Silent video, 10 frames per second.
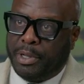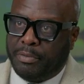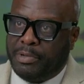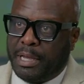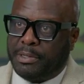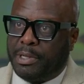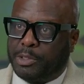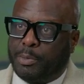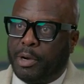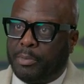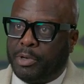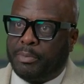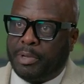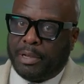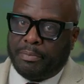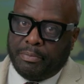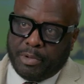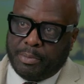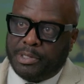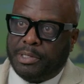of downtown Spartanburg, but I
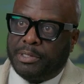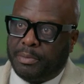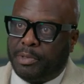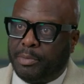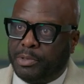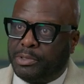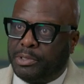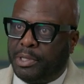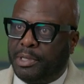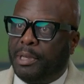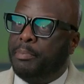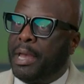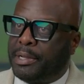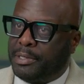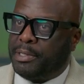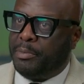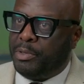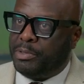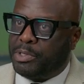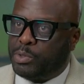represented some of the most impacted
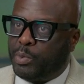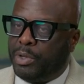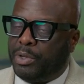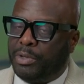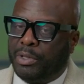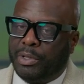communities as well.